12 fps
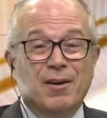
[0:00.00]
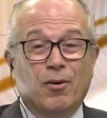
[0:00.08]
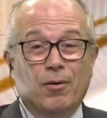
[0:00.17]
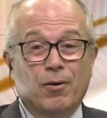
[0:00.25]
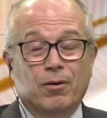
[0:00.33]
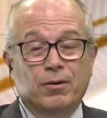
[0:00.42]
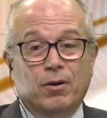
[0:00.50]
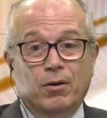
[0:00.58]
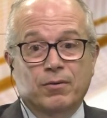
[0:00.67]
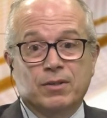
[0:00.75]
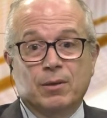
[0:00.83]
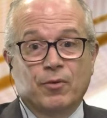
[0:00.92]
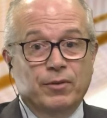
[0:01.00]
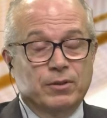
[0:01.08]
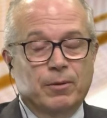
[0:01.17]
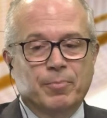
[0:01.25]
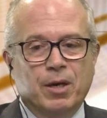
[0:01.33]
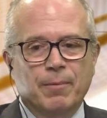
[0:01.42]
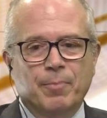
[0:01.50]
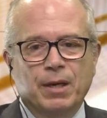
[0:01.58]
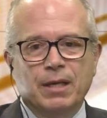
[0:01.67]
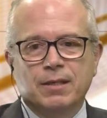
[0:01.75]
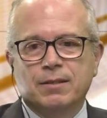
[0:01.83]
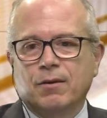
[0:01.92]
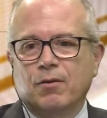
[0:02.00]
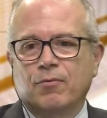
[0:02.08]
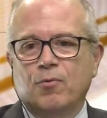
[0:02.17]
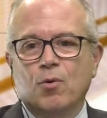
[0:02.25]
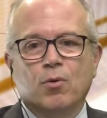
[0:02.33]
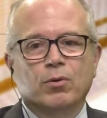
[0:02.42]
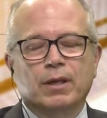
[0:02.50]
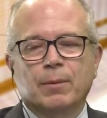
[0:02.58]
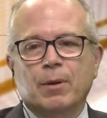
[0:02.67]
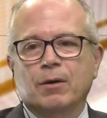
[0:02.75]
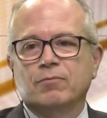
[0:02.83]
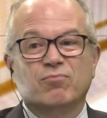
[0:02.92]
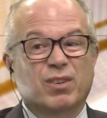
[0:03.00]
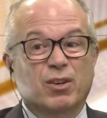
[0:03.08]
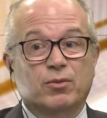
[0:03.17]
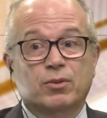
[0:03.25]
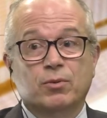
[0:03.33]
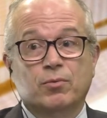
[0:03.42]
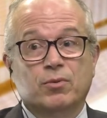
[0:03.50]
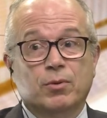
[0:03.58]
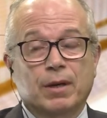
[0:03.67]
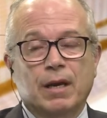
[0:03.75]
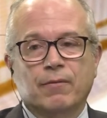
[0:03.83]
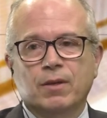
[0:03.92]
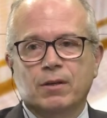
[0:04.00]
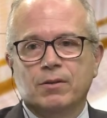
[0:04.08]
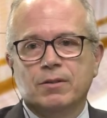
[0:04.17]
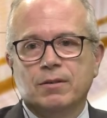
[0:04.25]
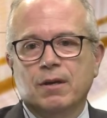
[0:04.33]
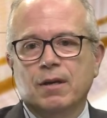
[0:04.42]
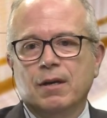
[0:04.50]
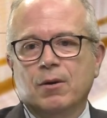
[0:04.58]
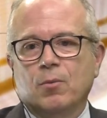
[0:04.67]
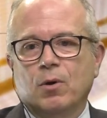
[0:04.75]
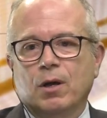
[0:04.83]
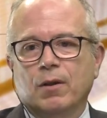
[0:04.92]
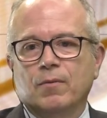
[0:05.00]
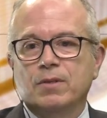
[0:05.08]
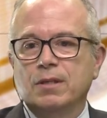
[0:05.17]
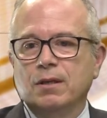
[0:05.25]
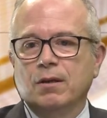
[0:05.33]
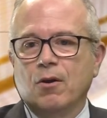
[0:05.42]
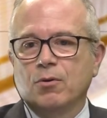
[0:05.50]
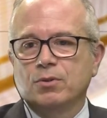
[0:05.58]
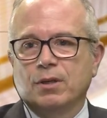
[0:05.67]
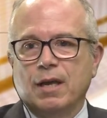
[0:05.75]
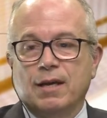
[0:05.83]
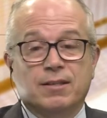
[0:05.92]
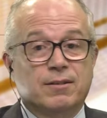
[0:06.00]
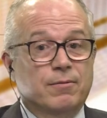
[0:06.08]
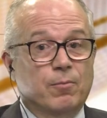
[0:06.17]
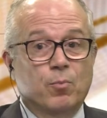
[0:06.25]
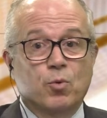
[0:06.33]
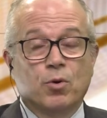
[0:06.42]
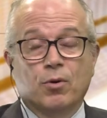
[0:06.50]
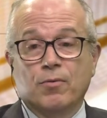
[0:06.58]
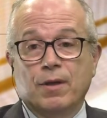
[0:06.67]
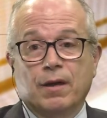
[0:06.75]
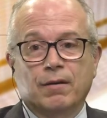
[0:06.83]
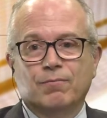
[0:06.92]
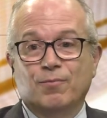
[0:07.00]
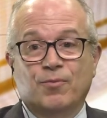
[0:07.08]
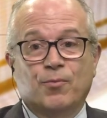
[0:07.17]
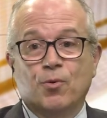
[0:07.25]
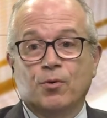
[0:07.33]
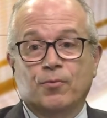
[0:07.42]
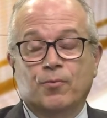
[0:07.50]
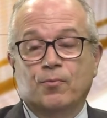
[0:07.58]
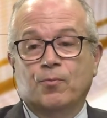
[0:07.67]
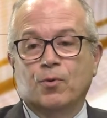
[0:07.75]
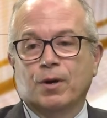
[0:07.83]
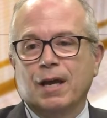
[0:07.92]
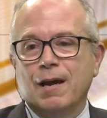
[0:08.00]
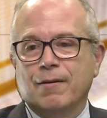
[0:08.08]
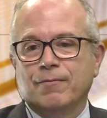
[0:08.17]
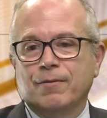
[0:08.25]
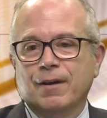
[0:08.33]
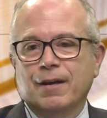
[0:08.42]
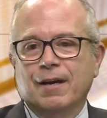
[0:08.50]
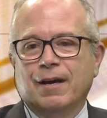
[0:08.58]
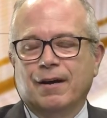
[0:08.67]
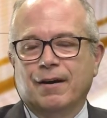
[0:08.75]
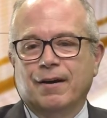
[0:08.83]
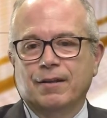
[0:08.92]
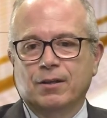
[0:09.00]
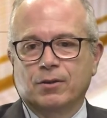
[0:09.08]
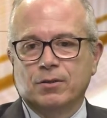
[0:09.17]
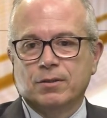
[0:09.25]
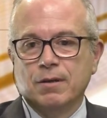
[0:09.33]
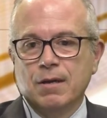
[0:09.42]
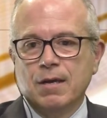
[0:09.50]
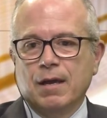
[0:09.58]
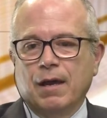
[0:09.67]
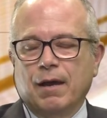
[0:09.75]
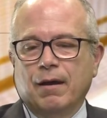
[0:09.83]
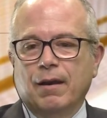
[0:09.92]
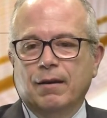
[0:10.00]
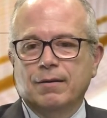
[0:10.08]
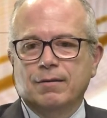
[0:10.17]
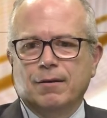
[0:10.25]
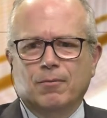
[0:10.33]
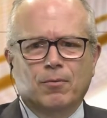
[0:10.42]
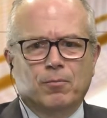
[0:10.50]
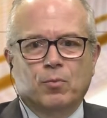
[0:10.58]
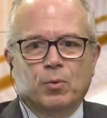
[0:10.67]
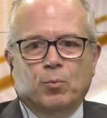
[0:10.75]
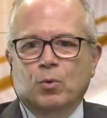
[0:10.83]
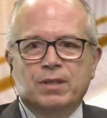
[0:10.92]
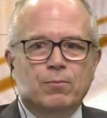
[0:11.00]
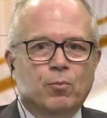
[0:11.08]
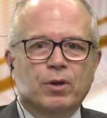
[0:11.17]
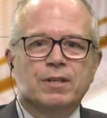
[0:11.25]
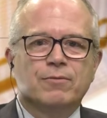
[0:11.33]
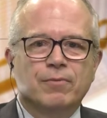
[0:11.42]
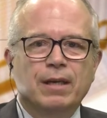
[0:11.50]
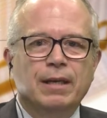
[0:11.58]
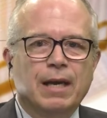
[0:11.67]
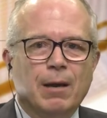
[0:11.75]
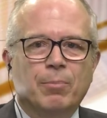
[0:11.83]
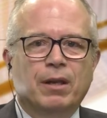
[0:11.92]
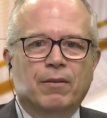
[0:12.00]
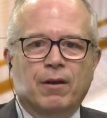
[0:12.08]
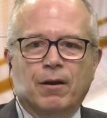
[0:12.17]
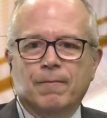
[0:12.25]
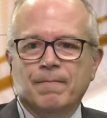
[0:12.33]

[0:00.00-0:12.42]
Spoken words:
on some of the top companies for only about 2.5 years, while CEOs last more than 4.5 years. And what is really happening there?